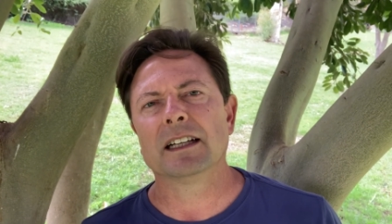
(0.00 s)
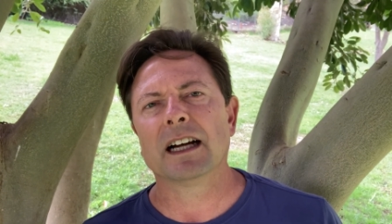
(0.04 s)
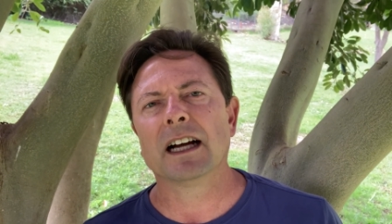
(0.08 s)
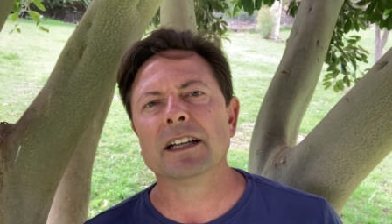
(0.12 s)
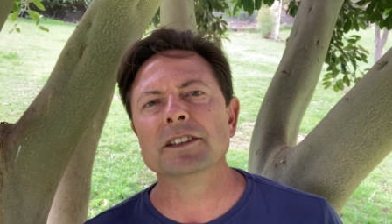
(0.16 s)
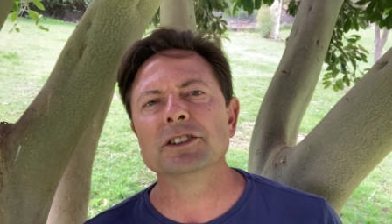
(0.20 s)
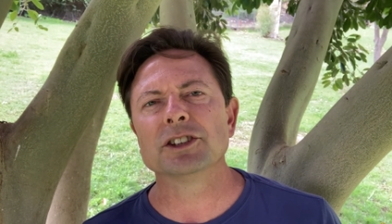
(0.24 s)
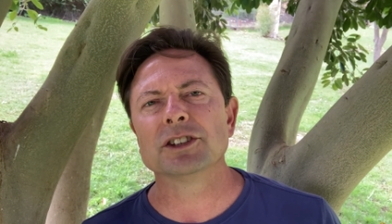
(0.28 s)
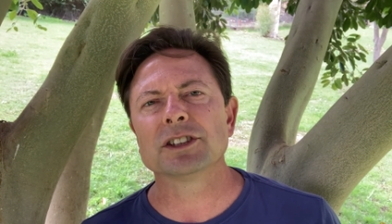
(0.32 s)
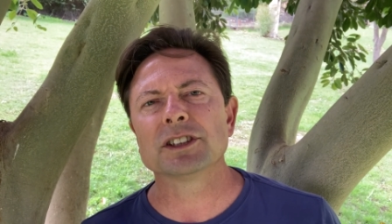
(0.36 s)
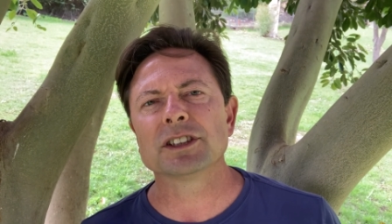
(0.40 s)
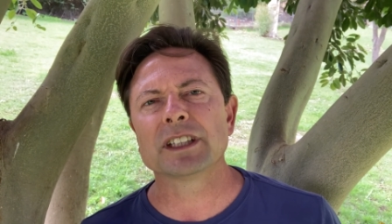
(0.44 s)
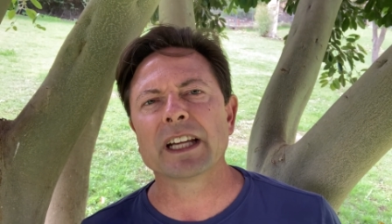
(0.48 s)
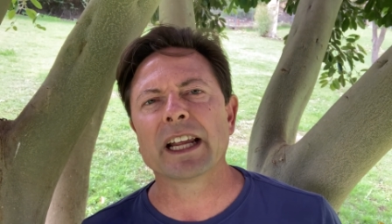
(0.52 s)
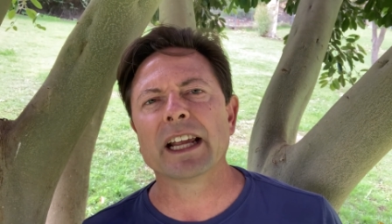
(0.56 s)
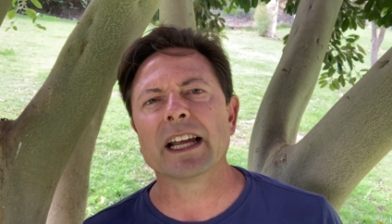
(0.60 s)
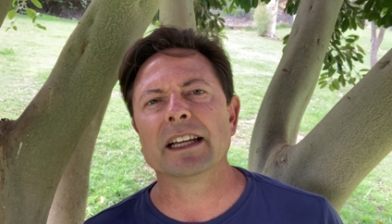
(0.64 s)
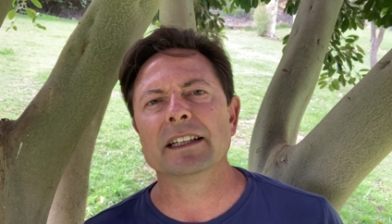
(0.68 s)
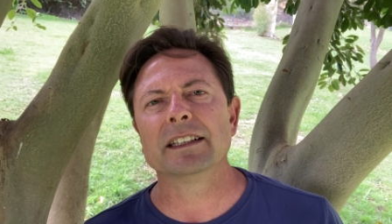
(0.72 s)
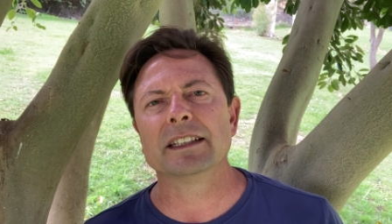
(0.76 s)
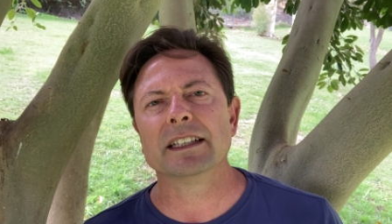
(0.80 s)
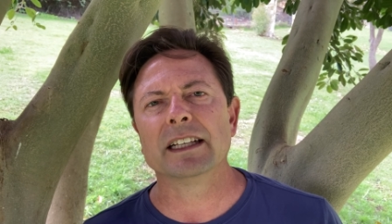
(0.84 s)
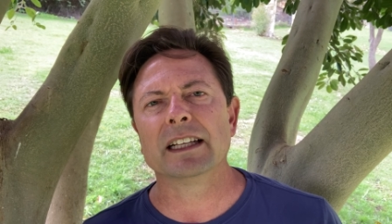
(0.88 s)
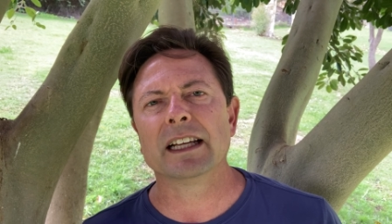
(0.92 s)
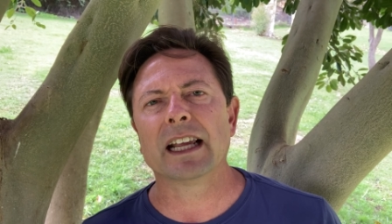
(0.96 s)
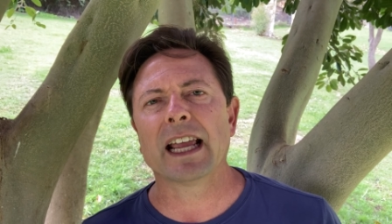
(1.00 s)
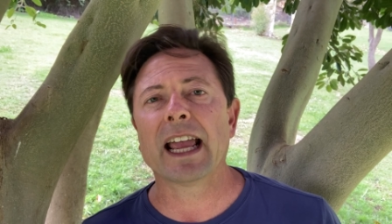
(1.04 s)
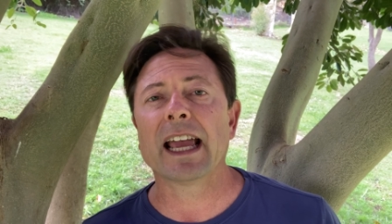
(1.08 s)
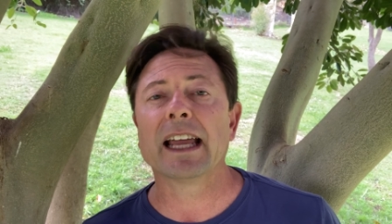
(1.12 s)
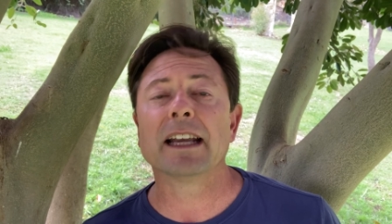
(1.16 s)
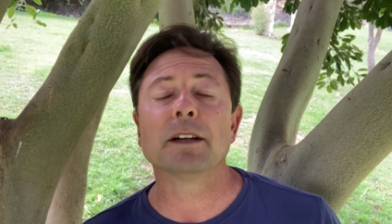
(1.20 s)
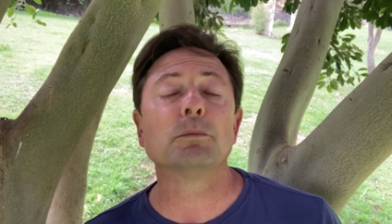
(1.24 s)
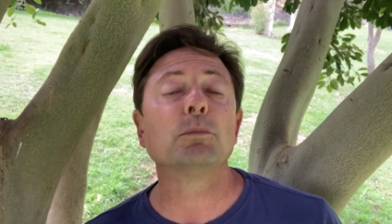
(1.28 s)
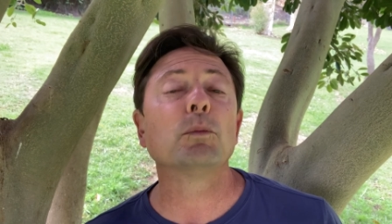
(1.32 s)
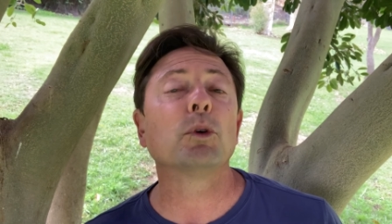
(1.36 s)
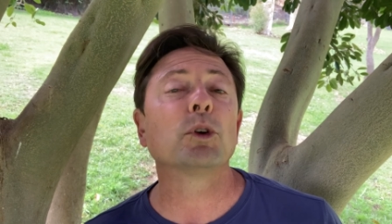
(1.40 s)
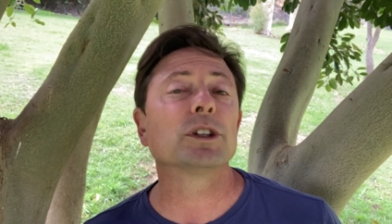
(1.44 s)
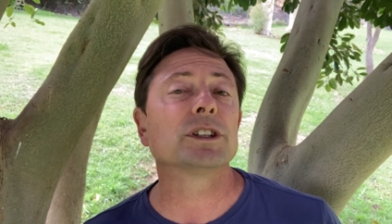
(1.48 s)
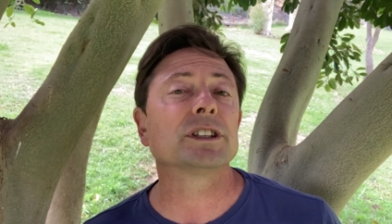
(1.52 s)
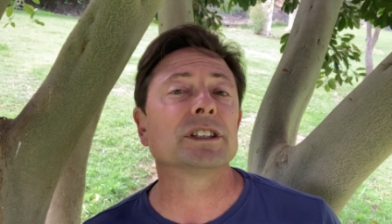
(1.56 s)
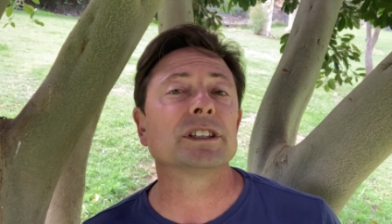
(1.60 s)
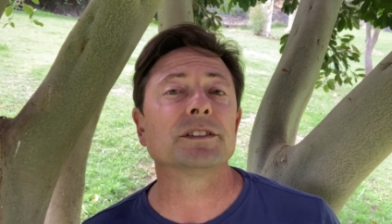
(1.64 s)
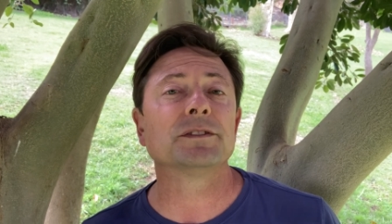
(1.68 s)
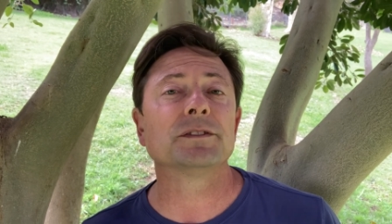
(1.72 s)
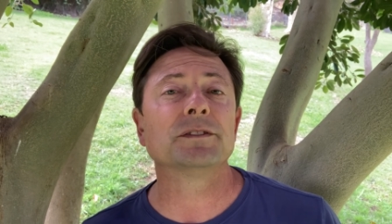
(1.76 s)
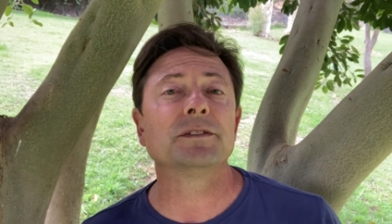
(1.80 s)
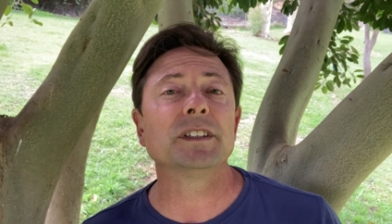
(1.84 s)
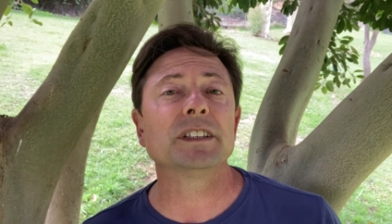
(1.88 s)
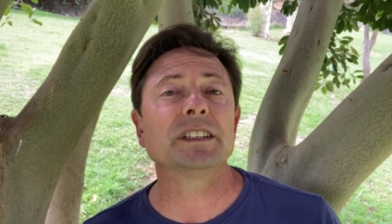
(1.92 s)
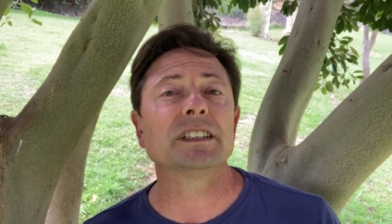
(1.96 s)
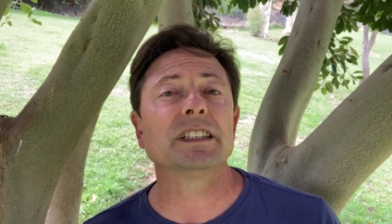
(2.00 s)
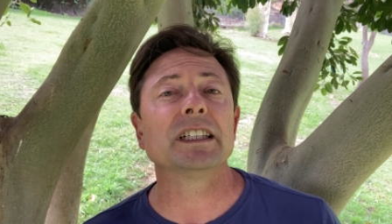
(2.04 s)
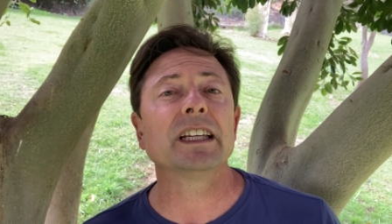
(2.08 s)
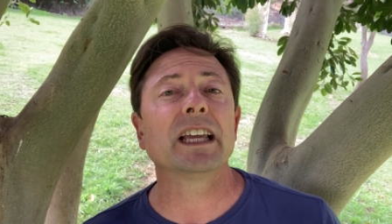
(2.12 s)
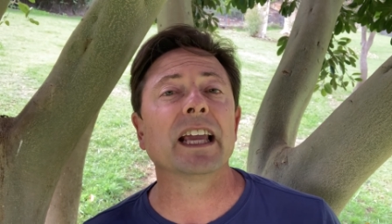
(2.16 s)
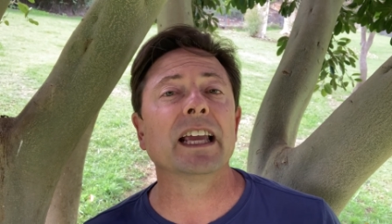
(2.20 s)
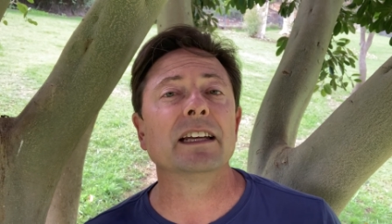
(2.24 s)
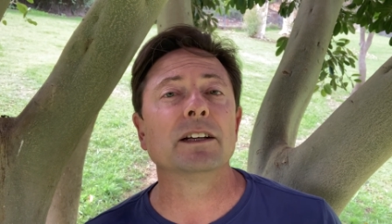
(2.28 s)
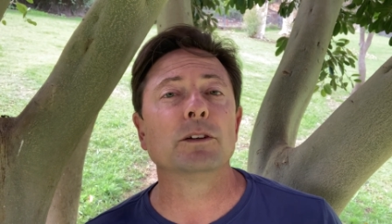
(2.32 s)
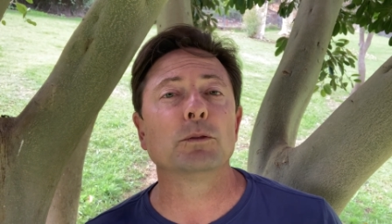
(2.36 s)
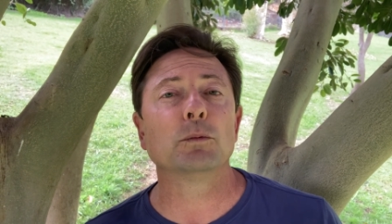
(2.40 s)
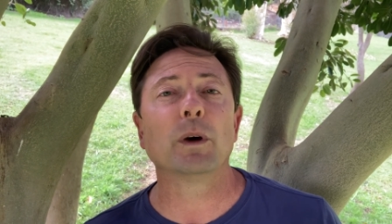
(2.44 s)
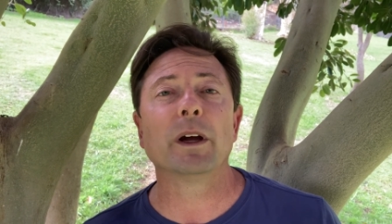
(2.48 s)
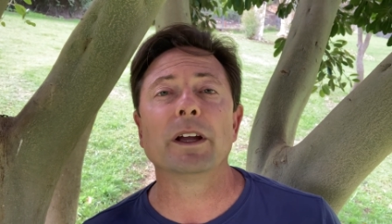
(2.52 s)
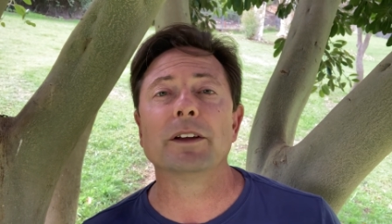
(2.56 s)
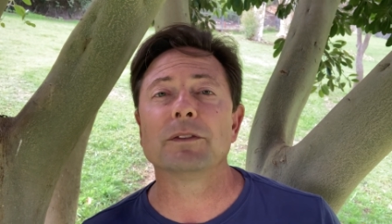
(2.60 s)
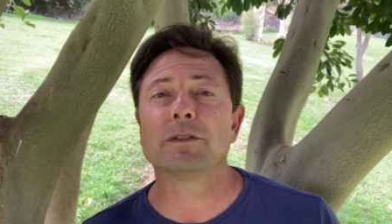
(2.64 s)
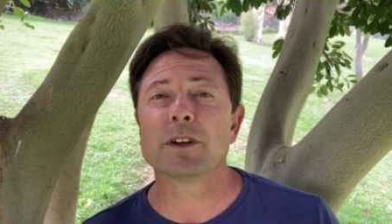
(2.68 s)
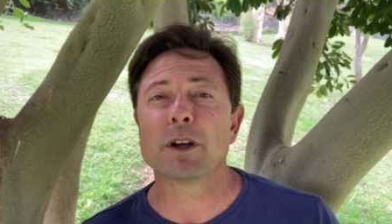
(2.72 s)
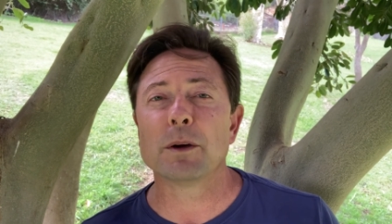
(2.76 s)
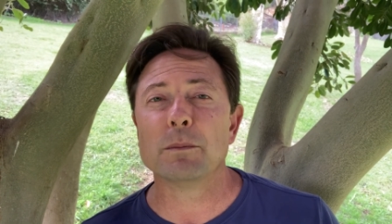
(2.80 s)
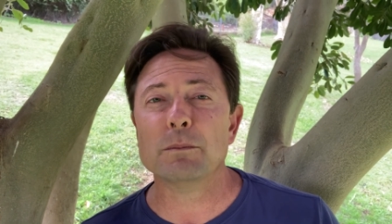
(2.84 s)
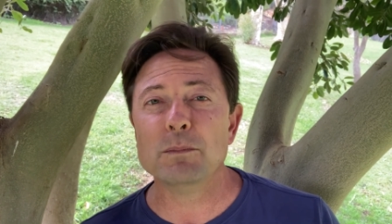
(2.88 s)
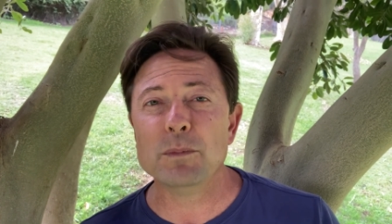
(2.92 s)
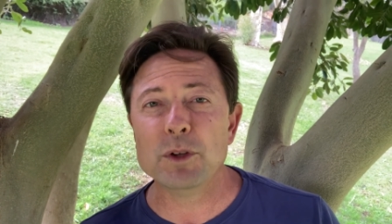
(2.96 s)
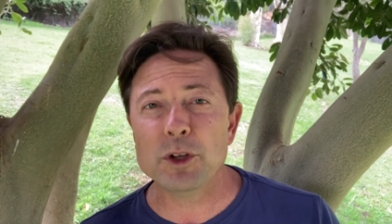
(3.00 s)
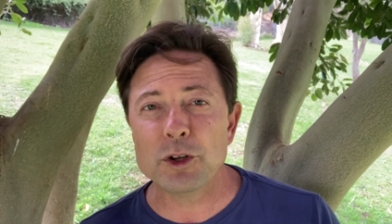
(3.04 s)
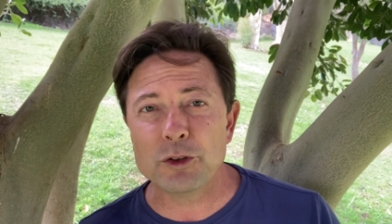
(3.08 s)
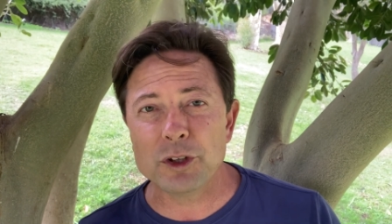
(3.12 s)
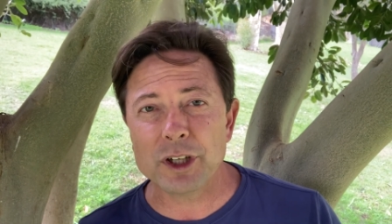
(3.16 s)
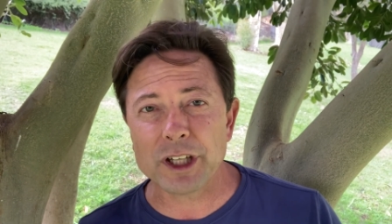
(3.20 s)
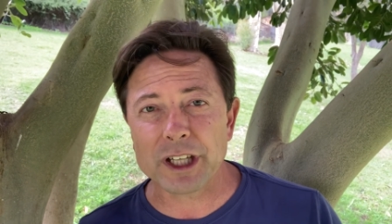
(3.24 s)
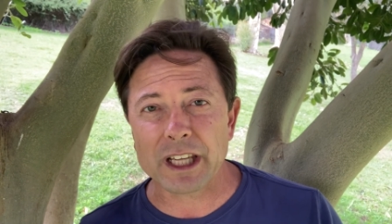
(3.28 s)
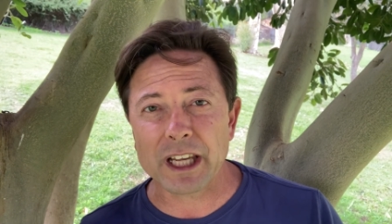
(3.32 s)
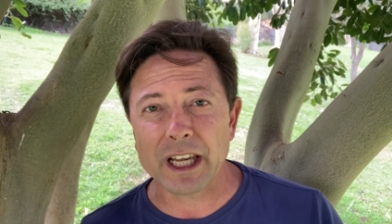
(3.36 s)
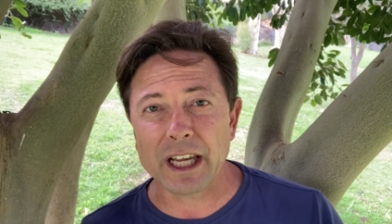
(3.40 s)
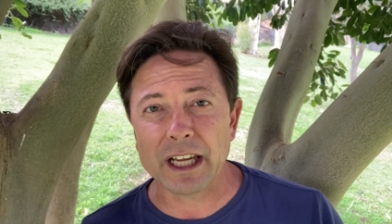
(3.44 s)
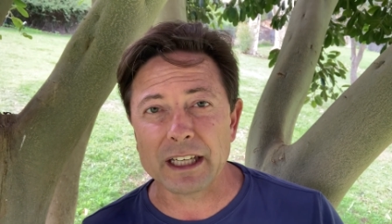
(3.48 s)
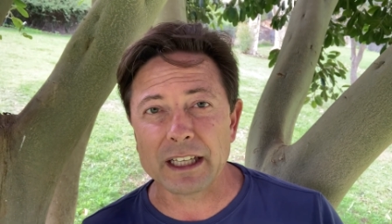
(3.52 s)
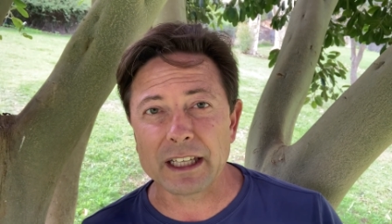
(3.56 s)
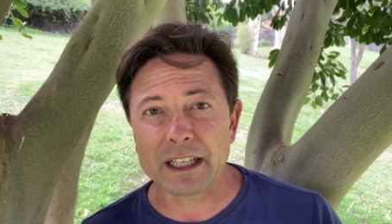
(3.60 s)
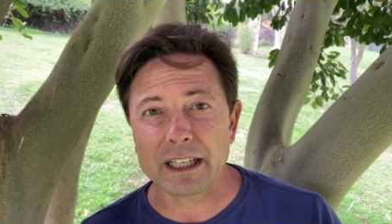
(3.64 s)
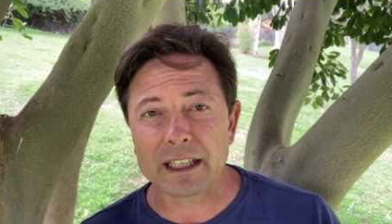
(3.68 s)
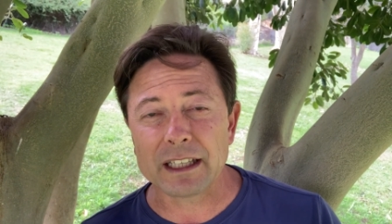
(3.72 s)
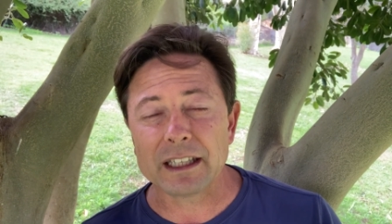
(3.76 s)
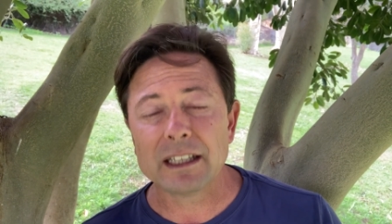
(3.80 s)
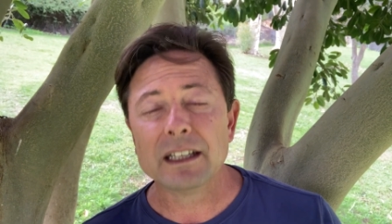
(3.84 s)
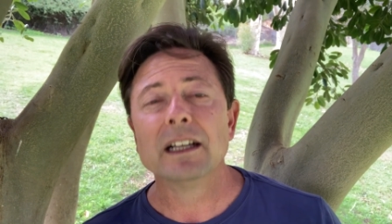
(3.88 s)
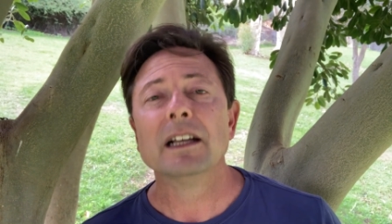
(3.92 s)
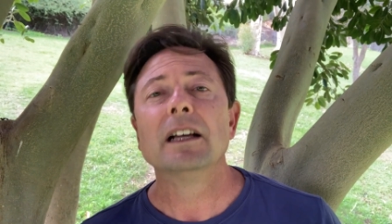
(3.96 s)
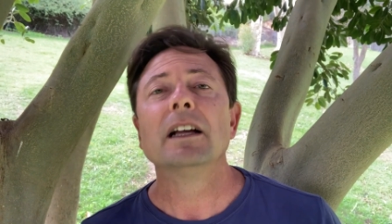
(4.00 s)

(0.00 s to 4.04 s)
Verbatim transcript: understanding and a more sophisticated way of communicating